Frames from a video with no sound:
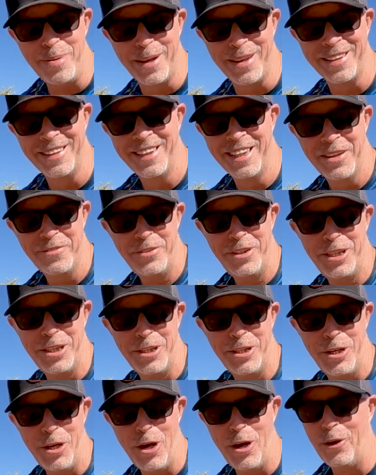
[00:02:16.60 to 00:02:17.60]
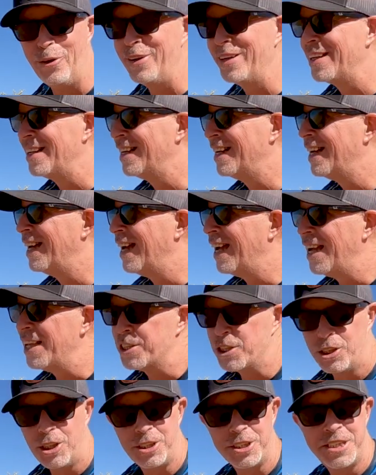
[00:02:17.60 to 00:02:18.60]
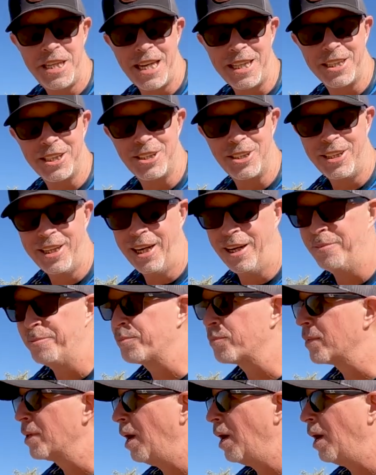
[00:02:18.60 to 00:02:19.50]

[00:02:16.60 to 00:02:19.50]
if you didn't know, it's a little technical here,